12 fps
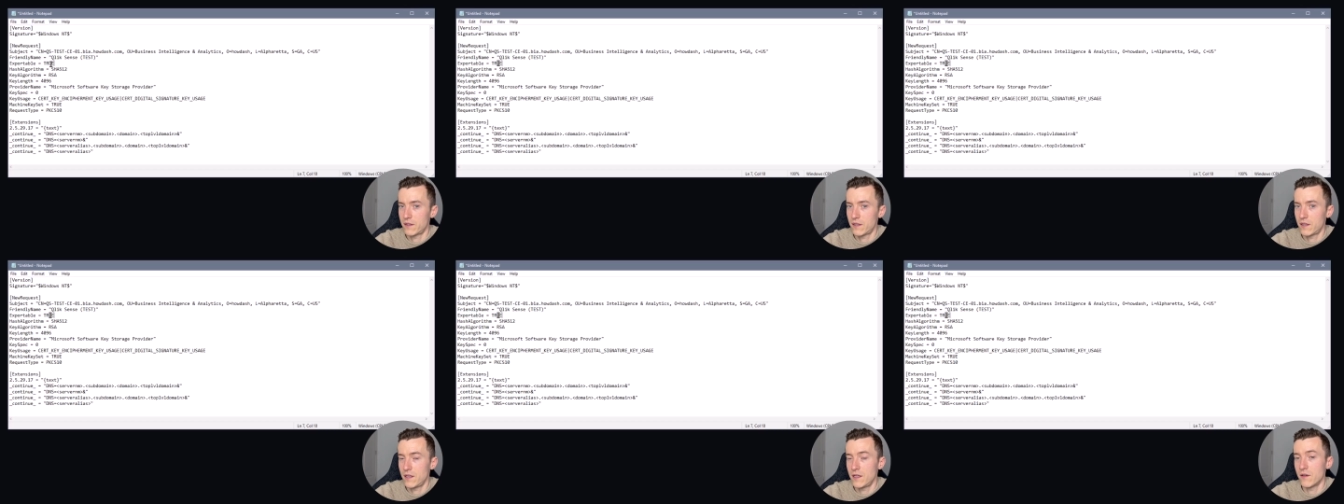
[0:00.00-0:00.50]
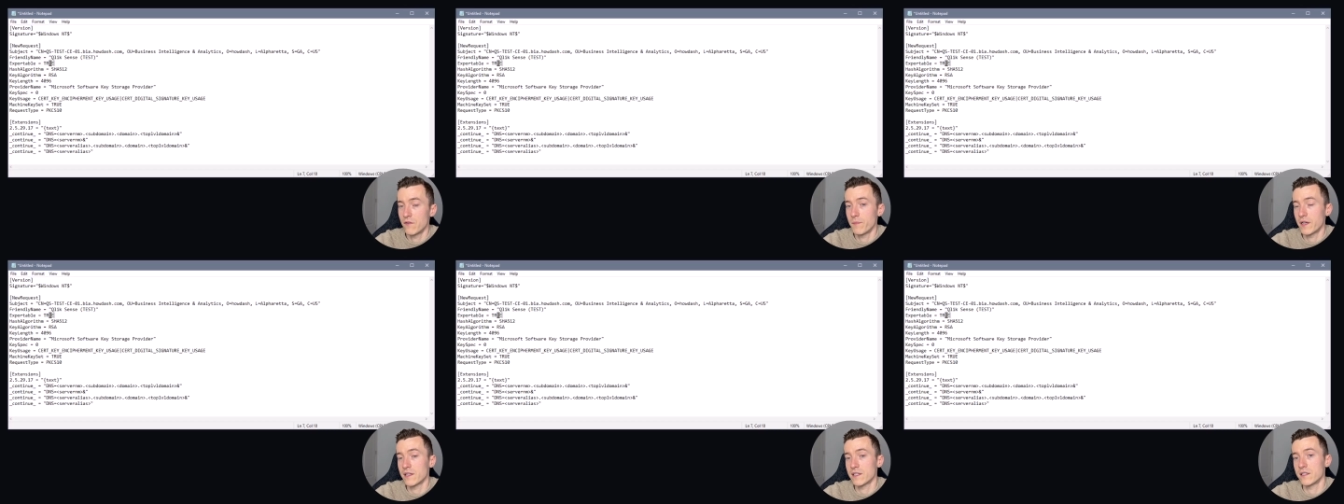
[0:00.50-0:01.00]
key of my
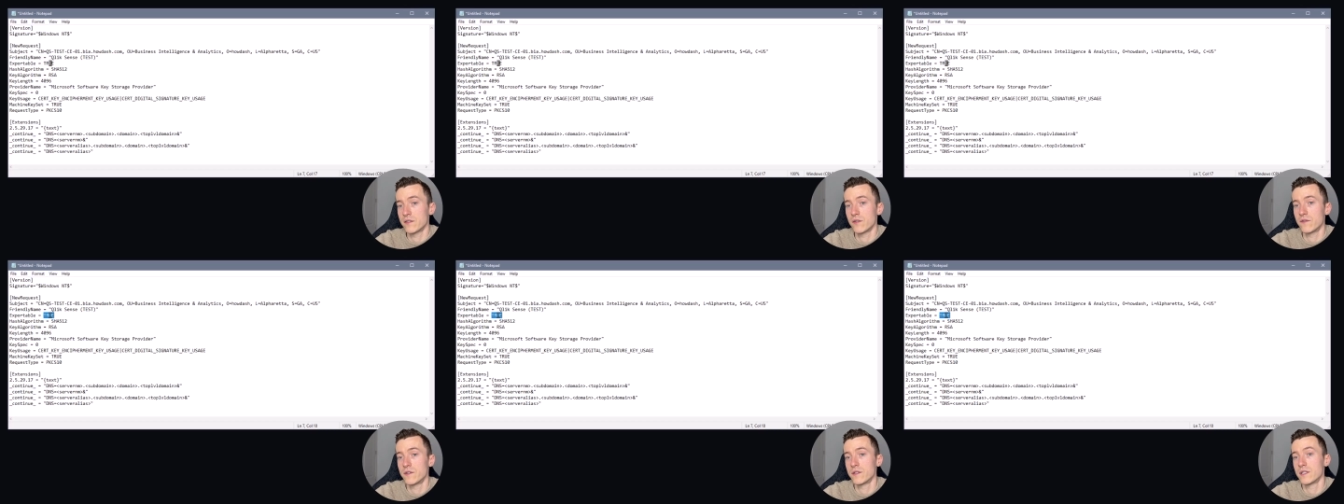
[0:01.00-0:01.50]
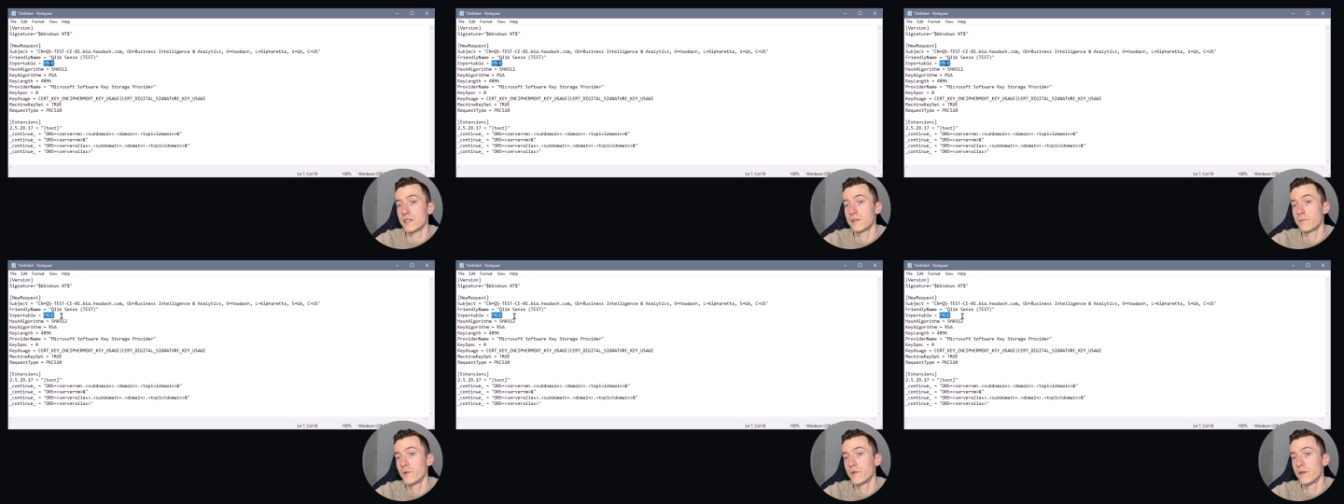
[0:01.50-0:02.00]
QlikSense servers
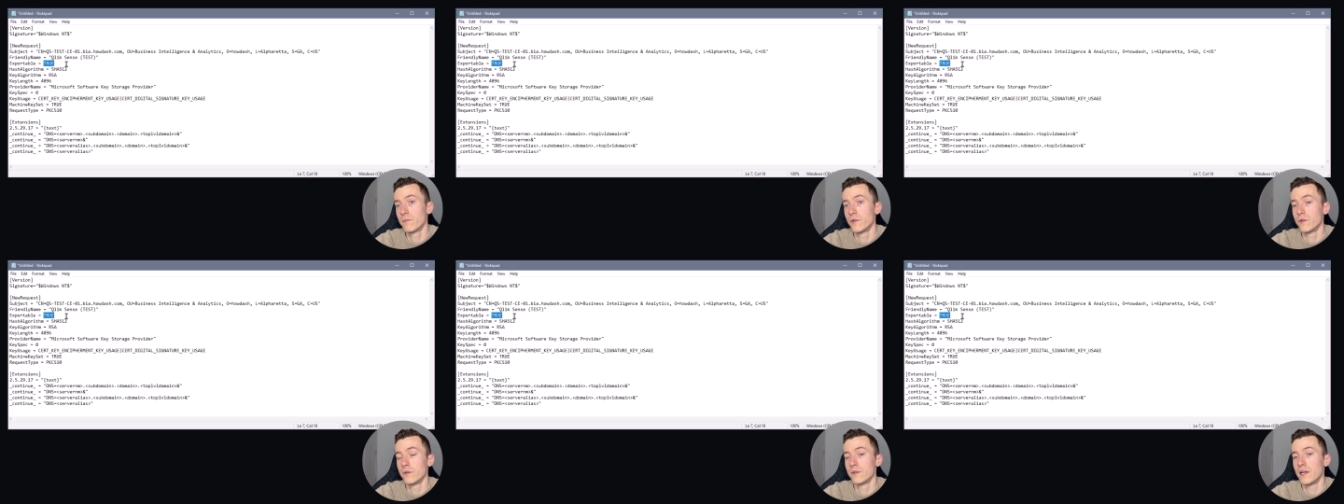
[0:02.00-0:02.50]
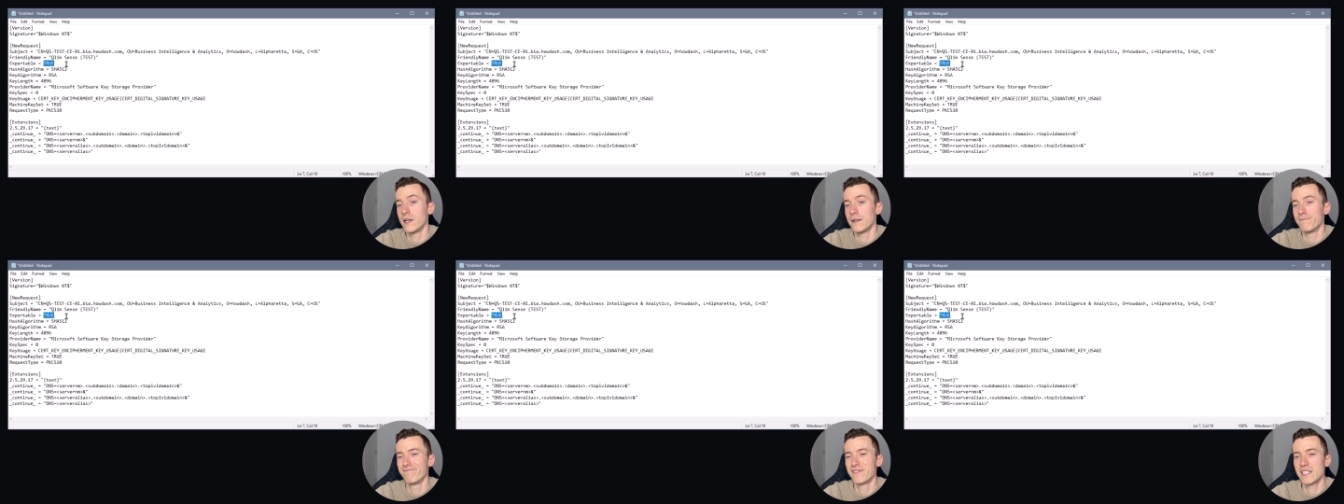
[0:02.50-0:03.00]

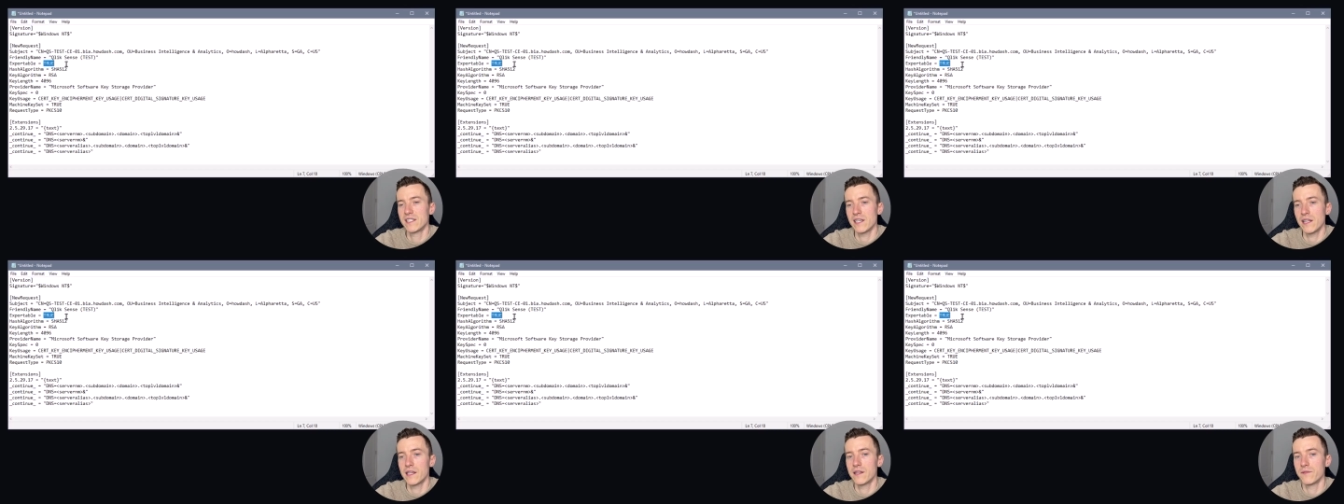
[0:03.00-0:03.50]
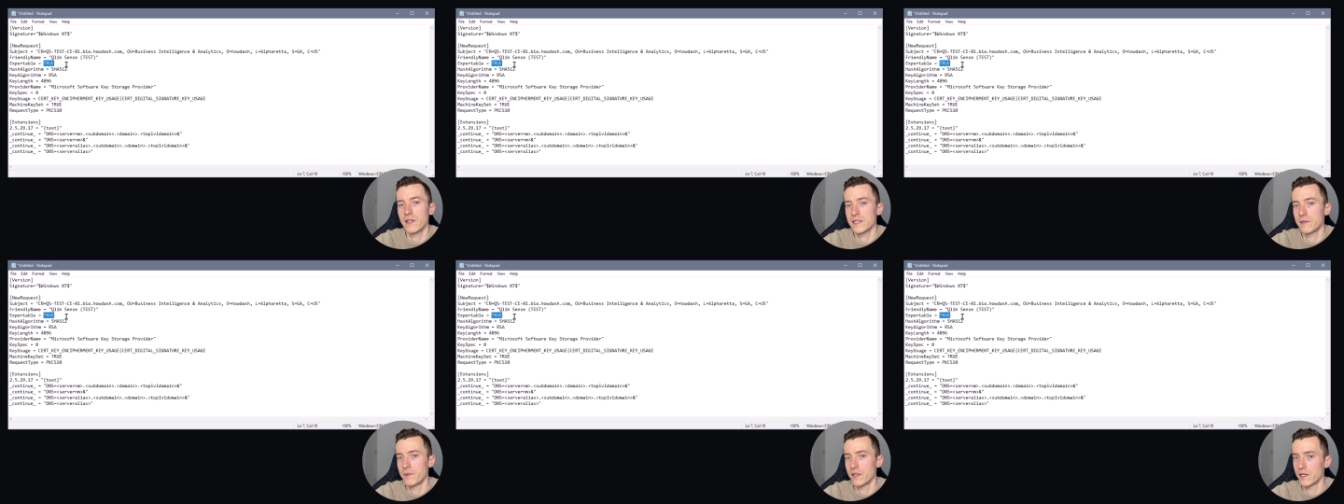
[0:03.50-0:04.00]
exportable since I like the
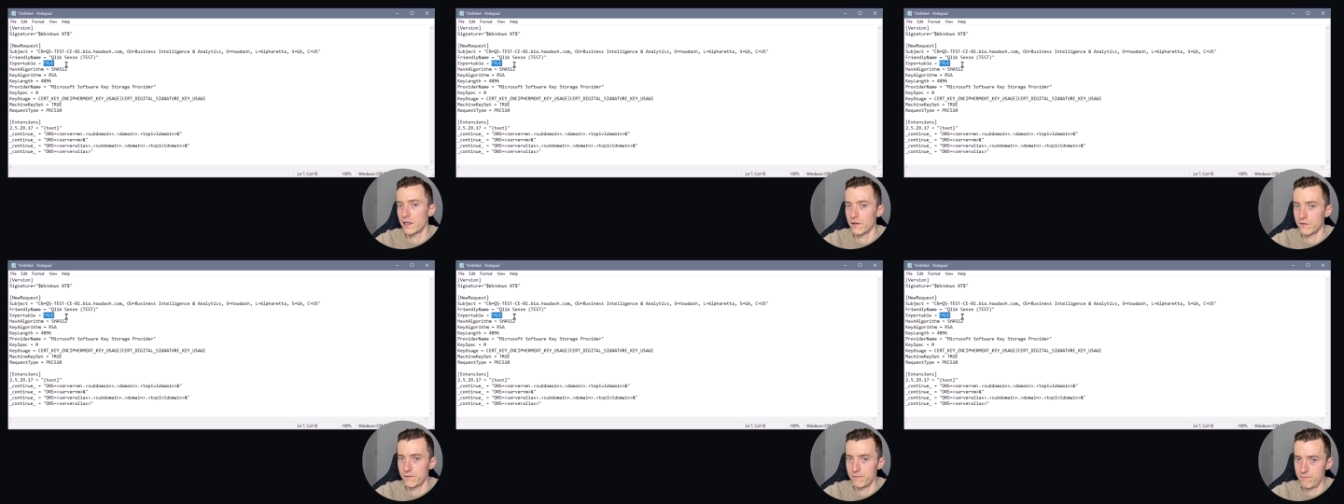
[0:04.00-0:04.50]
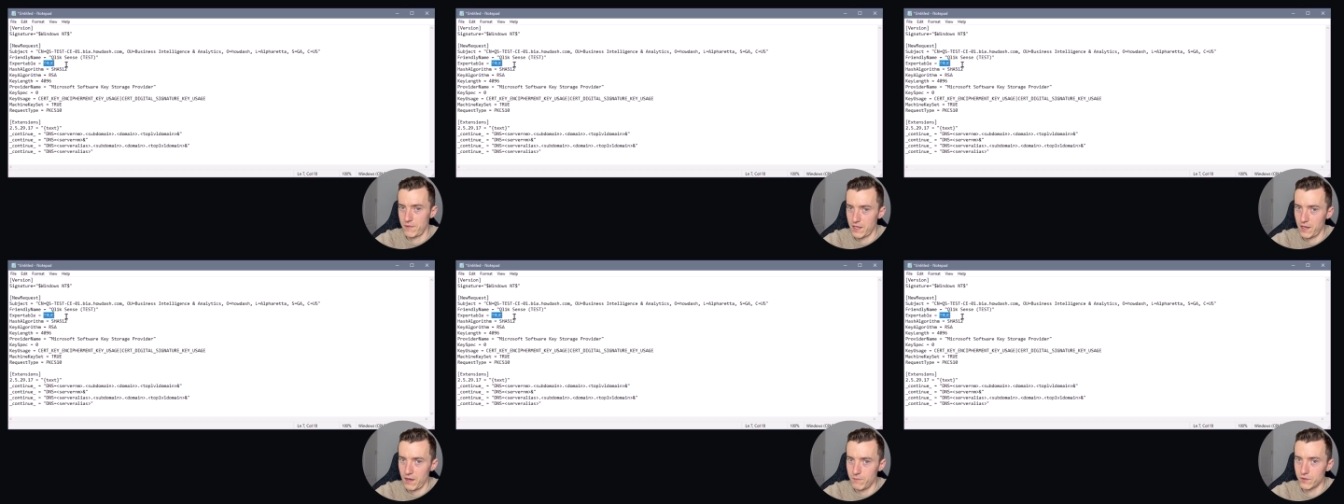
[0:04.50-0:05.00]
flexibility of
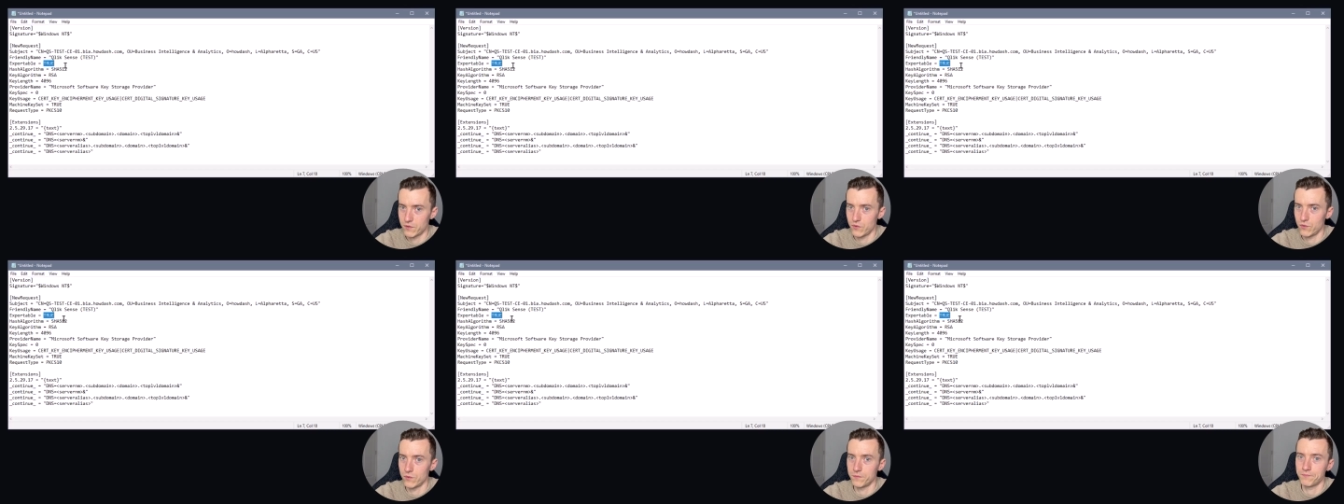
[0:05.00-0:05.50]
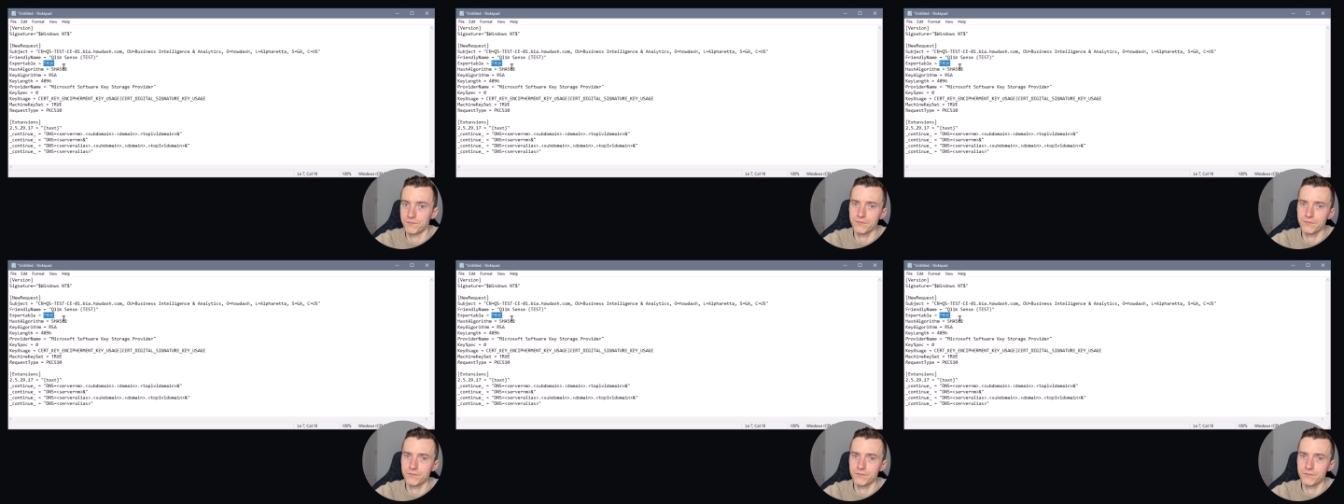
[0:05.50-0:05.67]
being able to